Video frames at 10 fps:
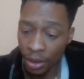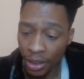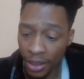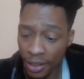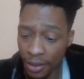
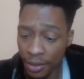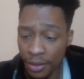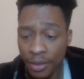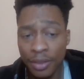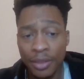
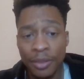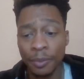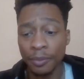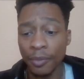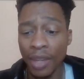is
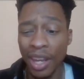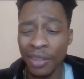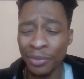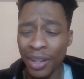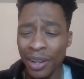I
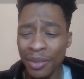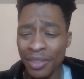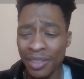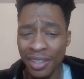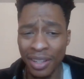found
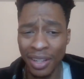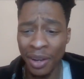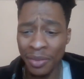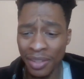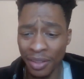
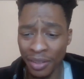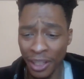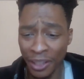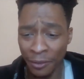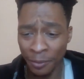out
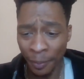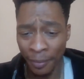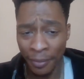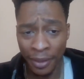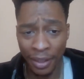something.
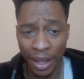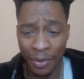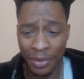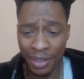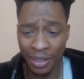I
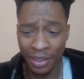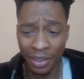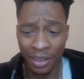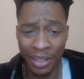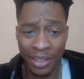was
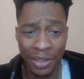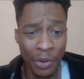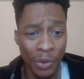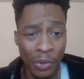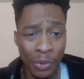looking at this
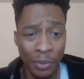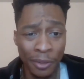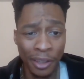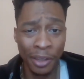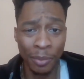old
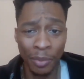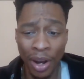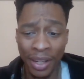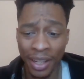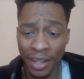
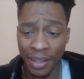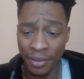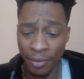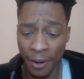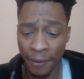
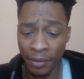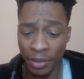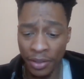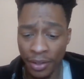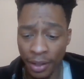broadcast, right, and they
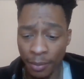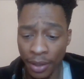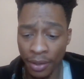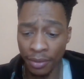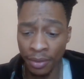were talking
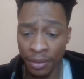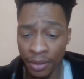about